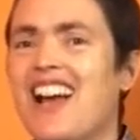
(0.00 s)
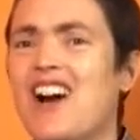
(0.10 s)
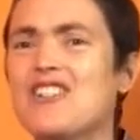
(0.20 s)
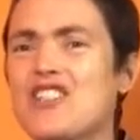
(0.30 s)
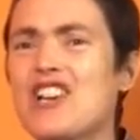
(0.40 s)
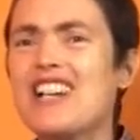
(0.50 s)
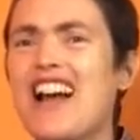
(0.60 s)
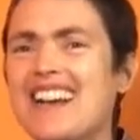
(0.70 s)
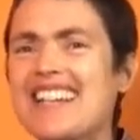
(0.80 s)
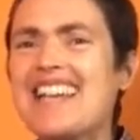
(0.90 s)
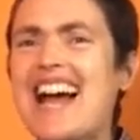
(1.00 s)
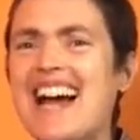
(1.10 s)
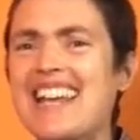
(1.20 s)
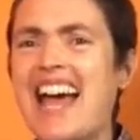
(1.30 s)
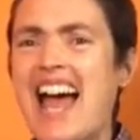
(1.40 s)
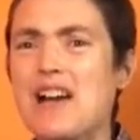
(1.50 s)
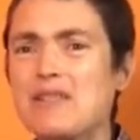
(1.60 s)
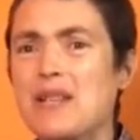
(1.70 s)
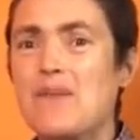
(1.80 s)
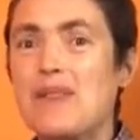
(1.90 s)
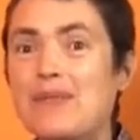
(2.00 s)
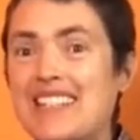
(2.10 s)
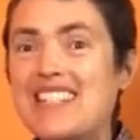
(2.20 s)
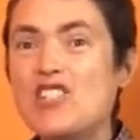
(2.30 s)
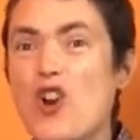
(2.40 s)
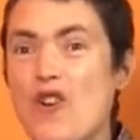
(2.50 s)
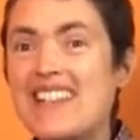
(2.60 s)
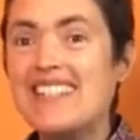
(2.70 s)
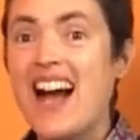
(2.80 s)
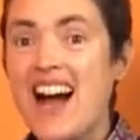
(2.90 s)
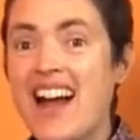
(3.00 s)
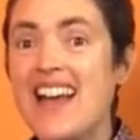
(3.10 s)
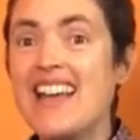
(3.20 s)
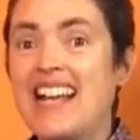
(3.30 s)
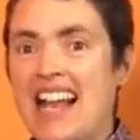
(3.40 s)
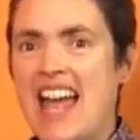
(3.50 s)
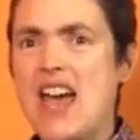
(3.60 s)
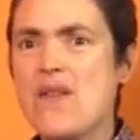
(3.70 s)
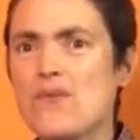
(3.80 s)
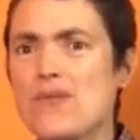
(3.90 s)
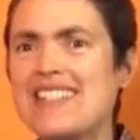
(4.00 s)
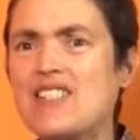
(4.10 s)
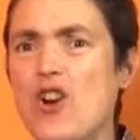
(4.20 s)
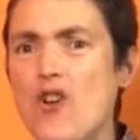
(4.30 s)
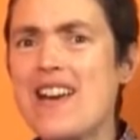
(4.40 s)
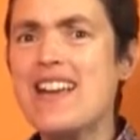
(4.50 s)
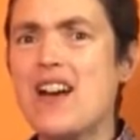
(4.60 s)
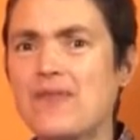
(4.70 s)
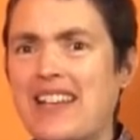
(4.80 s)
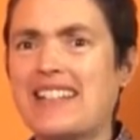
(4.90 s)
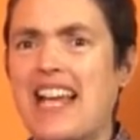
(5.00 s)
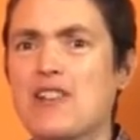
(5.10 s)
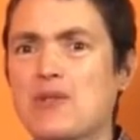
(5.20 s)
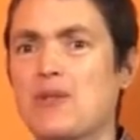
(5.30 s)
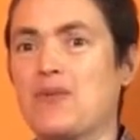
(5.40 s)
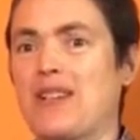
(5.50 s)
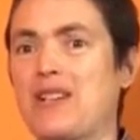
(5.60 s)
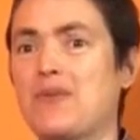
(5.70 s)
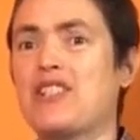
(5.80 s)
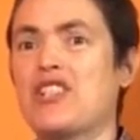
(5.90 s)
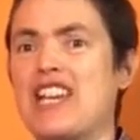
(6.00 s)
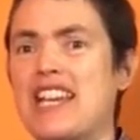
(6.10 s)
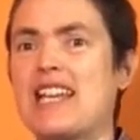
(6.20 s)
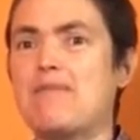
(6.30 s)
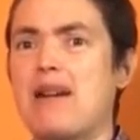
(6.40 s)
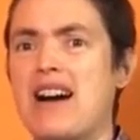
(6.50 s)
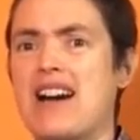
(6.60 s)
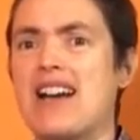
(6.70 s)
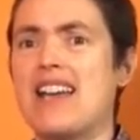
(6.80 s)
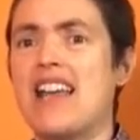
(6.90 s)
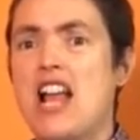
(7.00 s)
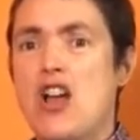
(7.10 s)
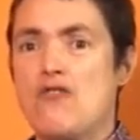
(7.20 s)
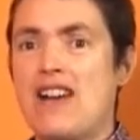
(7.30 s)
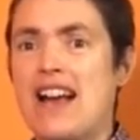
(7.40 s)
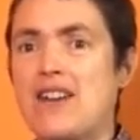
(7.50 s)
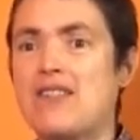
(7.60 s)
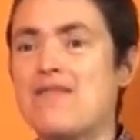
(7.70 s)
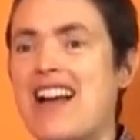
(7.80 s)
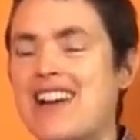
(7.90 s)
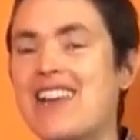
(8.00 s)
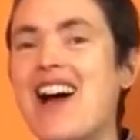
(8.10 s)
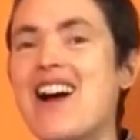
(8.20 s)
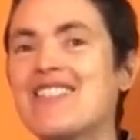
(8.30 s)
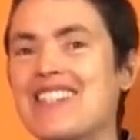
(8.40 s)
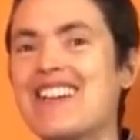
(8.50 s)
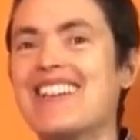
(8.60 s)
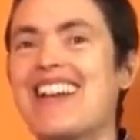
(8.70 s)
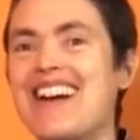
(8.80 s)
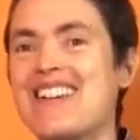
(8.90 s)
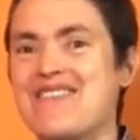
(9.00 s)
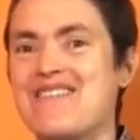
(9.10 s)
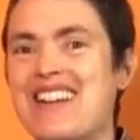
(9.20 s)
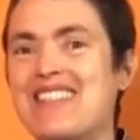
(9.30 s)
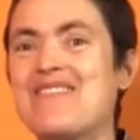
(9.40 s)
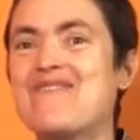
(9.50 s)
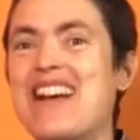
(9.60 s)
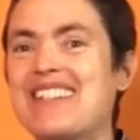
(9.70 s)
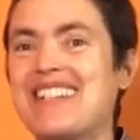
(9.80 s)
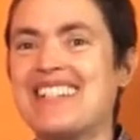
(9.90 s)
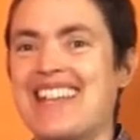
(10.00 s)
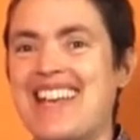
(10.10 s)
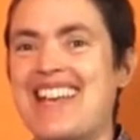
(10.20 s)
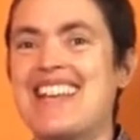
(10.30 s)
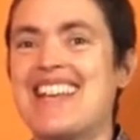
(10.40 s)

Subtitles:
Old Joe Clark, he had a house 15 stories high. Every story of that house was filled with chicken pie. Round and round, old Joe Clark, round and round I say.